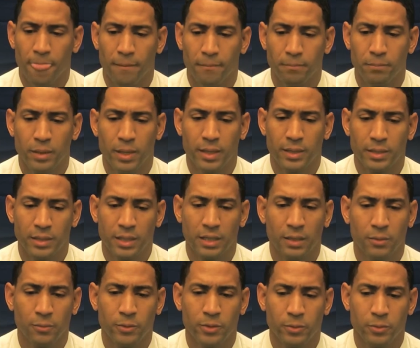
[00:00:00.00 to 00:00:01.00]
but
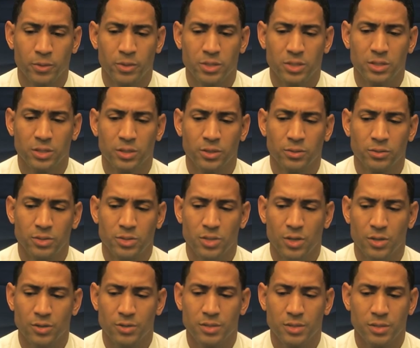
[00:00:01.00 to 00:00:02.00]
uh, we're still
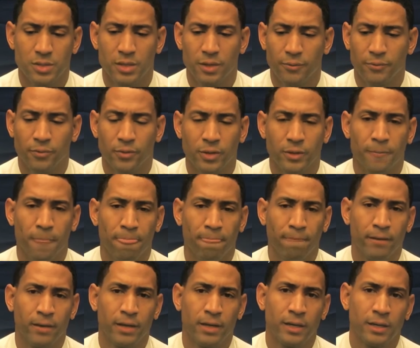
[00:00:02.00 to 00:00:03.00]
searching different
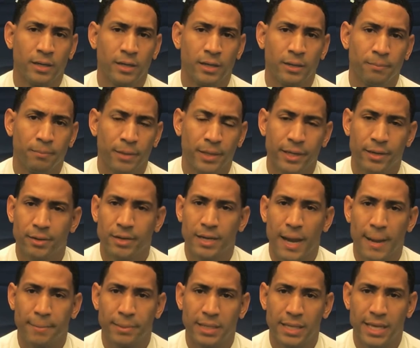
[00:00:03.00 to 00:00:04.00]
uh, uh, player
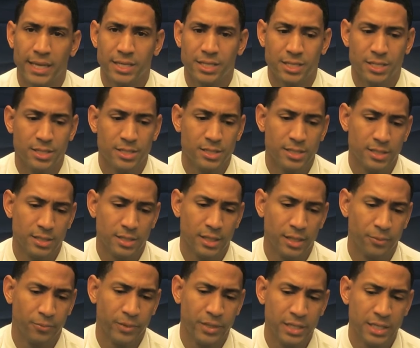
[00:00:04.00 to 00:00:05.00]
combinations, and,
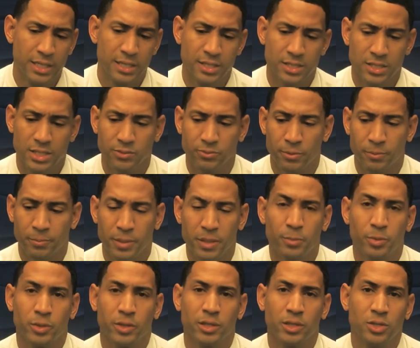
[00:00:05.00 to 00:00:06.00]
and, we need to see what
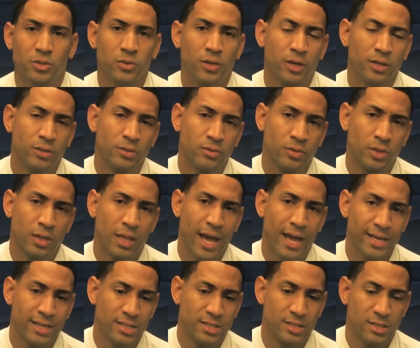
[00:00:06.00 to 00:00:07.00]
people can do under the
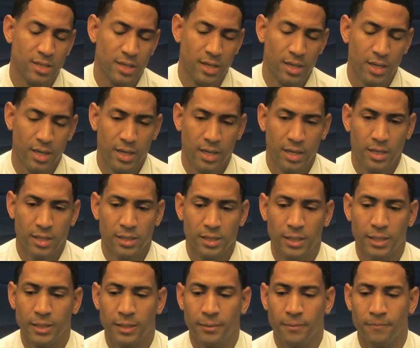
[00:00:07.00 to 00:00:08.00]
lights.
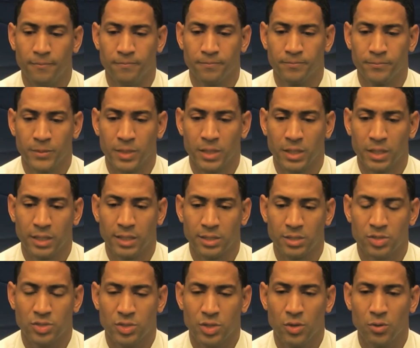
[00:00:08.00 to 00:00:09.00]
Um, uh, uh,
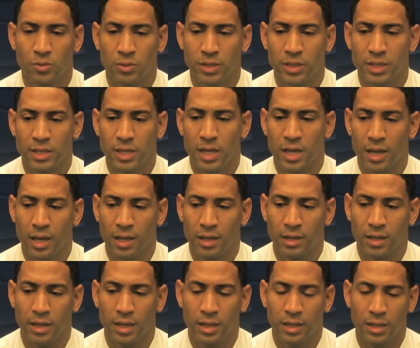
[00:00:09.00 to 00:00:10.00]
Stokely
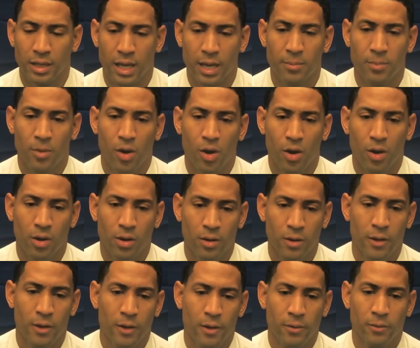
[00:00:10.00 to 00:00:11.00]
and, and Kmar
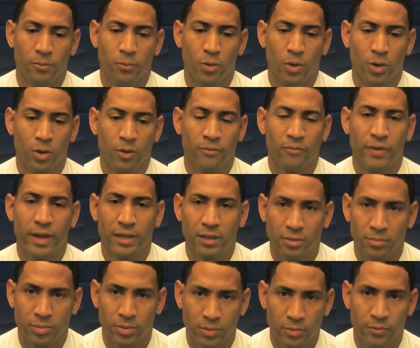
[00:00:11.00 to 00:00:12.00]
were
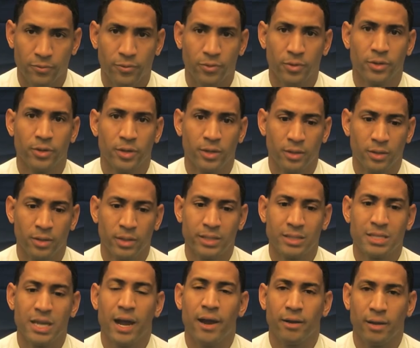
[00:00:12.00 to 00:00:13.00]
available for the
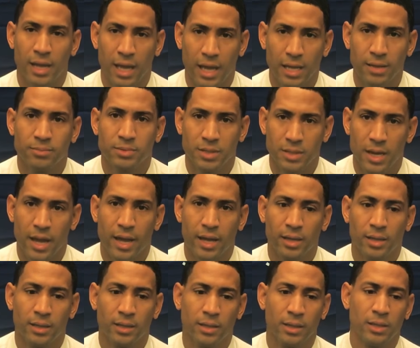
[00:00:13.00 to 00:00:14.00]
entire game
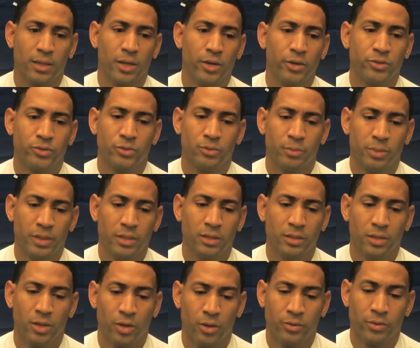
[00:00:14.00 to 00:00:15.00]
tonight, and, and those will be
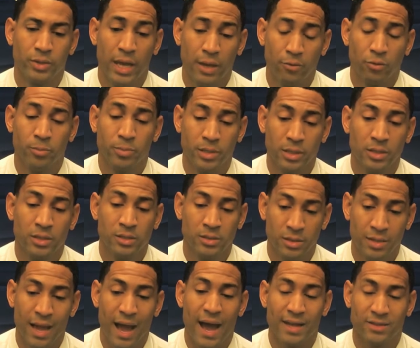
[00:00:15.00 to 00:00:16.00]
they will be
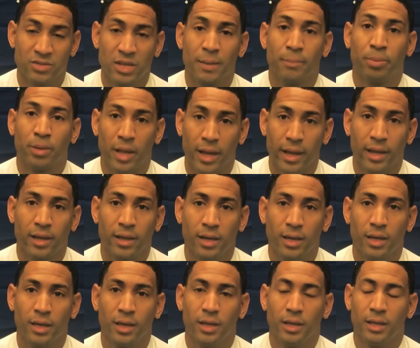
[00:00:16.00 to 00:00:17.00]
guys that play.
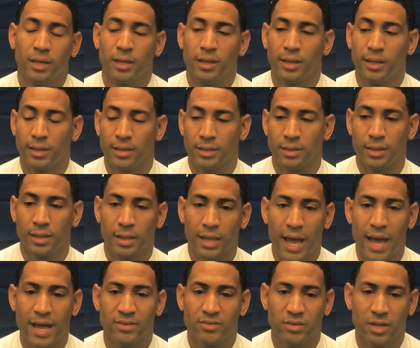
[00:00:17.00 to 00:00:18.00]
And uh,
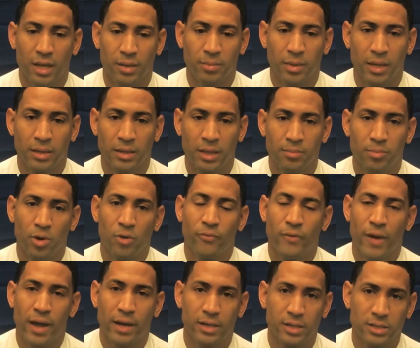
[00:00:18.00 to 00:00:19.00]
last game they, they both
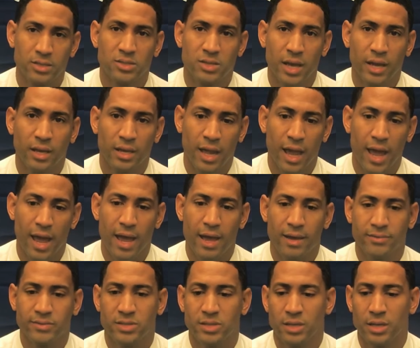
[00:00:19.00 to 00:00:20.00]
had good second
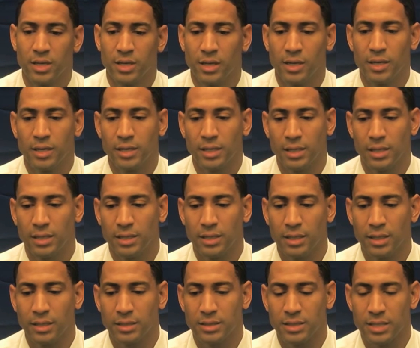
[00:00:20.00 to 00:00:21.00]
halves, and
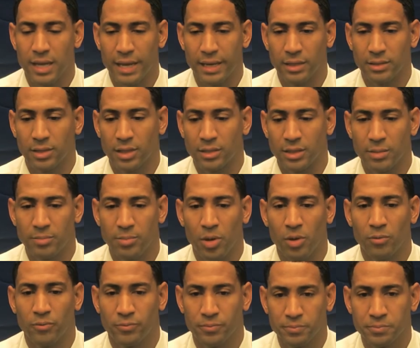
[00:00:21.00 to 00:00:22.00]
then tonight I thought they
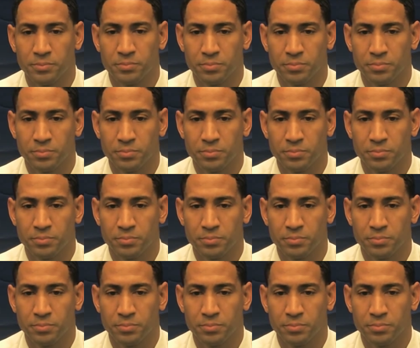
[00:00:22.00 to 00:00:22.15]
both